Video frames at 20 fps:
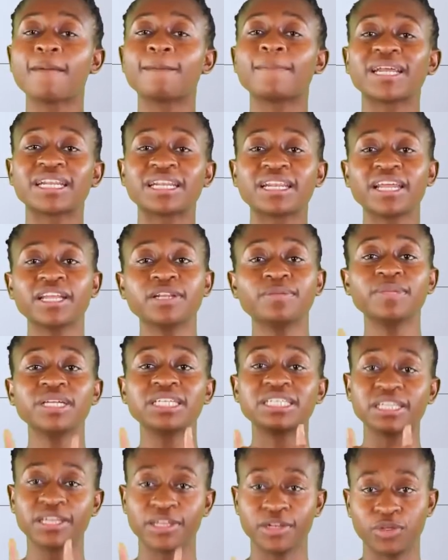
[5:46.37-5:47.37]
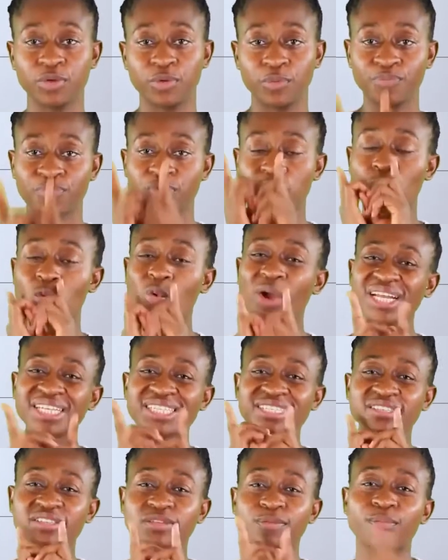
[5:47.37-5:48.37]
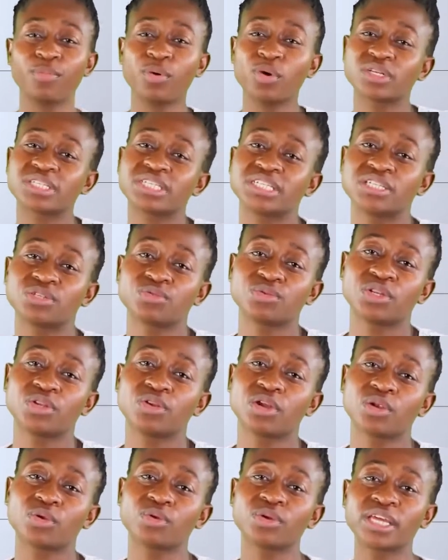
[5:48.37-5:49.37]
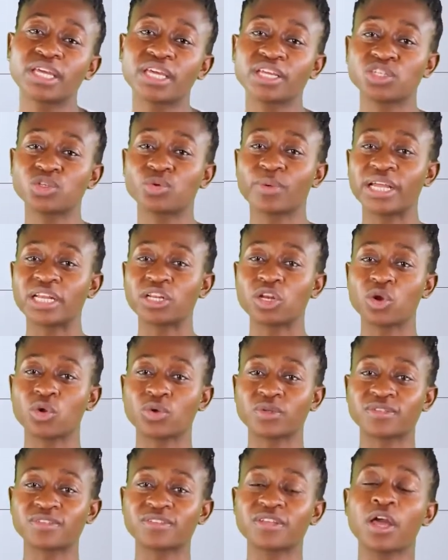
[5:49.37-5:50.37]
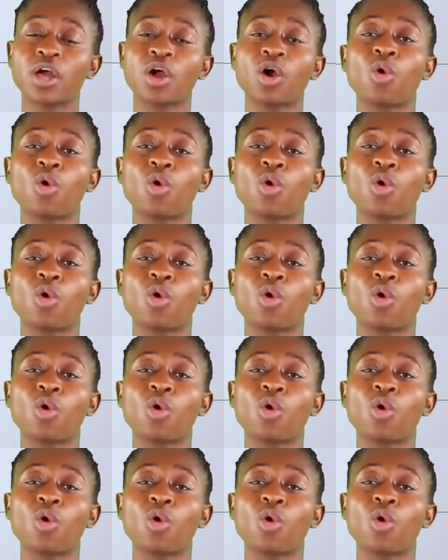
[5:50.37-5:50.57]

But let me tell you, what is important when you are looking at weight loss,